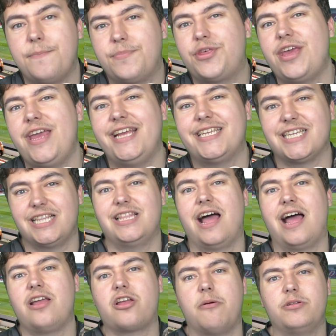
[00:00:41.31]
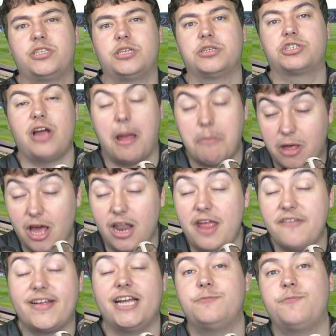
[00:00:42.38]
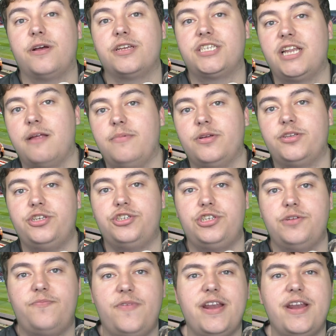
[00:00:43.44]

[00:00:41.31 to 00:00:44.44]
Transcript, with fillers: please like, comment, subscribe, click the notification bell so you don't miss YouTube